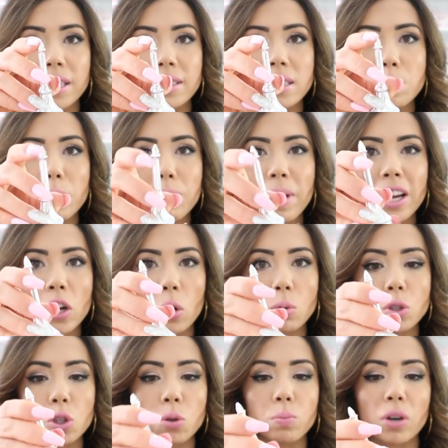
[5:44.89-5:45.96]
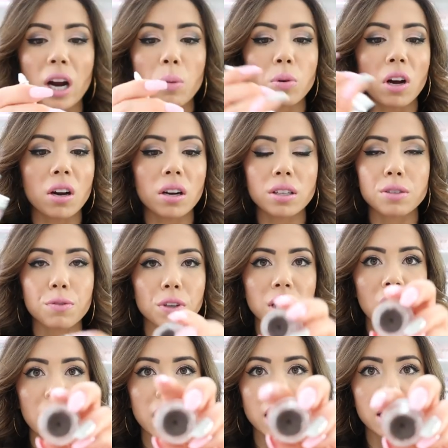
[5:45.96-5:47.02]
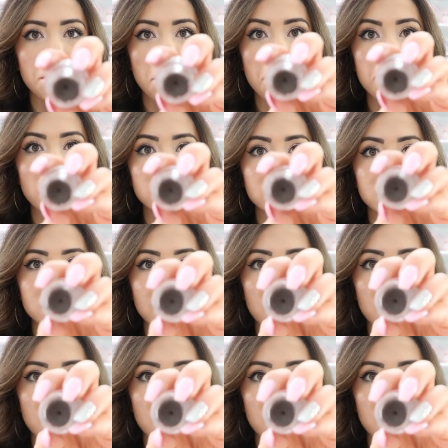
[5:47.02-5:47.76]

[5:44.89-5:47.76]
This has been my go-to brow product for like months